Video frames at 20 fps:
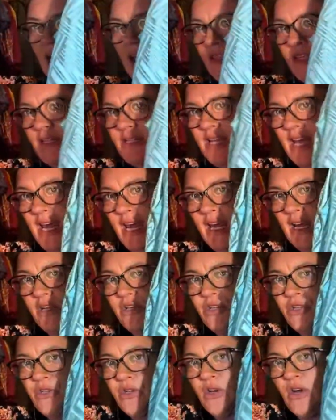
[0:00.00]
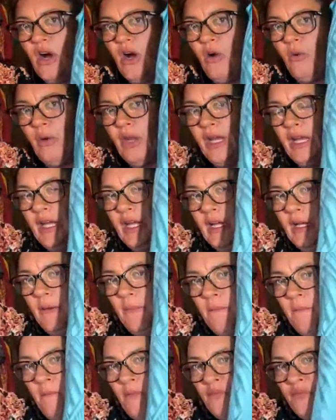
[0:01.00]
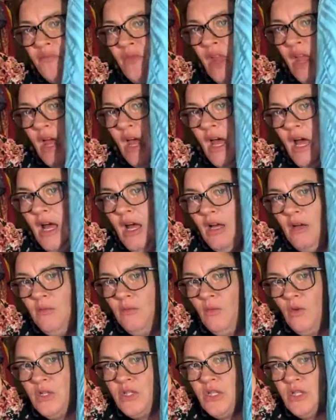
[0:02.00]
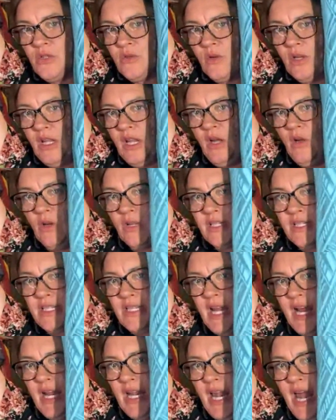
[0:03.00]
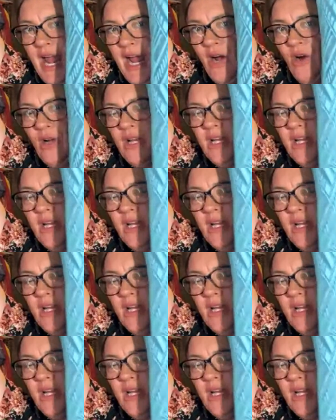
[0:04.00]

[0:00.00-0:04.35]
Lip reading: the texture on it, which is really going to stand out.